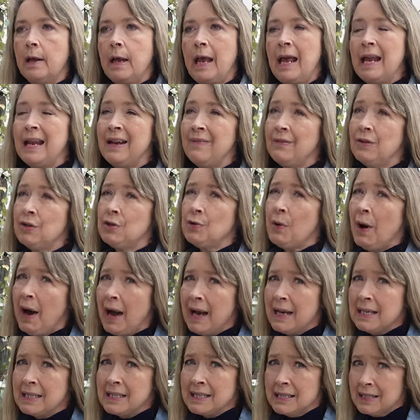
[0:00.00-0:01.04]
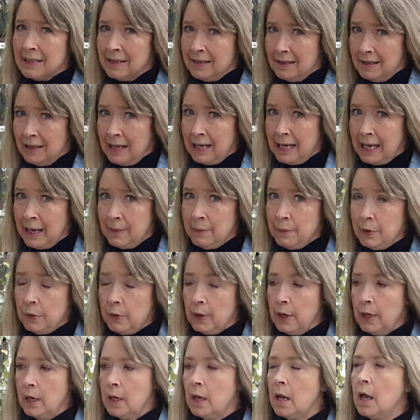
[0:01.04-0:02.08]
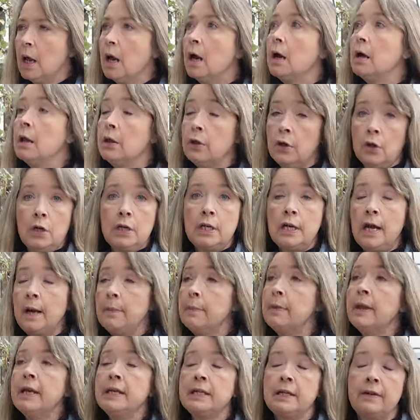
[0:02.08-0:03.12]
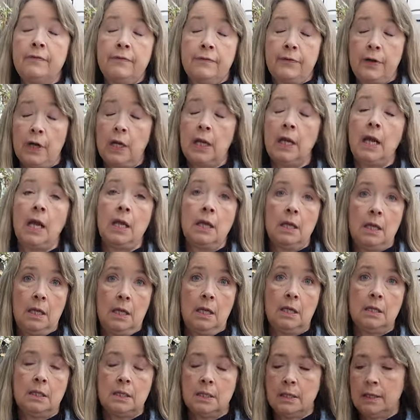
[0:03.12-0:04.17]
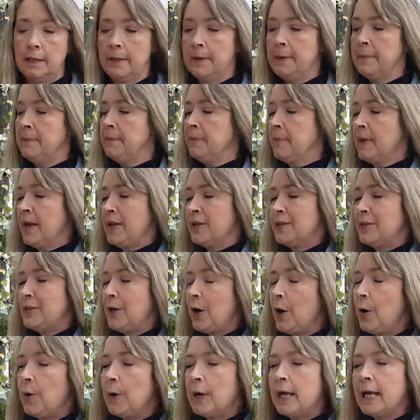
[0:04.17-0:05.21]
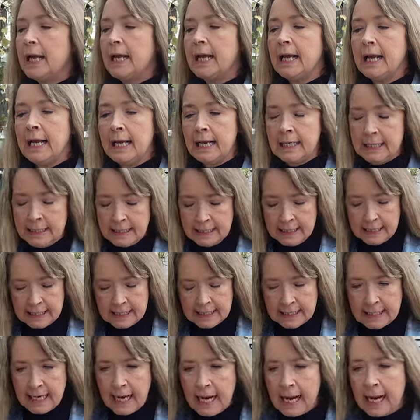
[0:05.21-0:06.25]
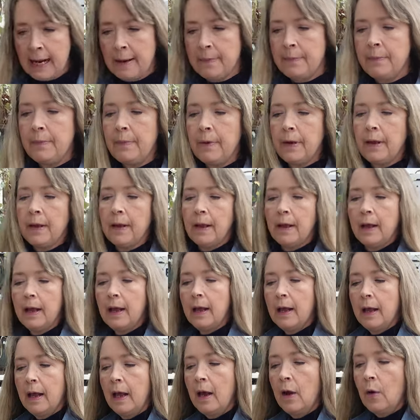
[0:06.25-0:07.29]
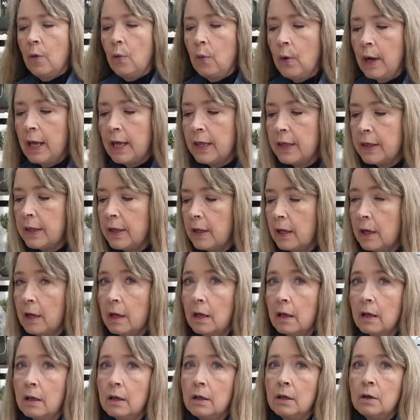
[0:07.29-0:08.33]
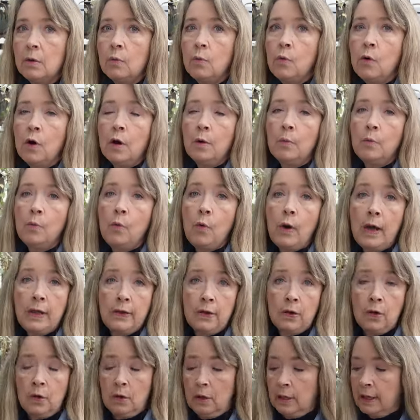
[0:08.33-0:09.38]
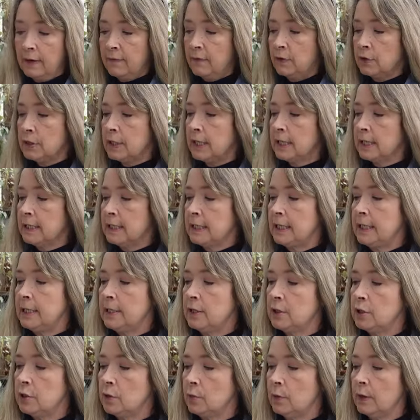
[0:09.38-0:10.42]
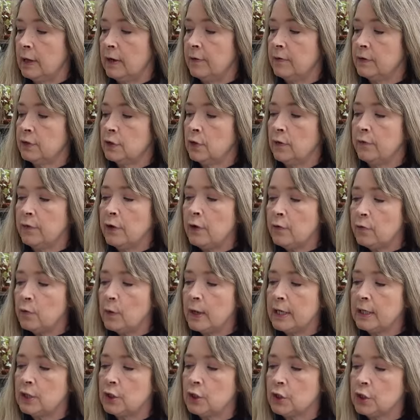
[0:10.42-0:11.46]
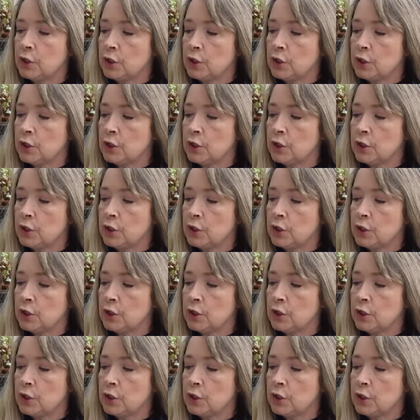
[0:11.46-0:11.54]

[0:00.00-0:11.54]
and even twice, they came through it. Third time, they said, forget this. So it's the same with the warm weather lovers like zinnias and whatever. So if you've winter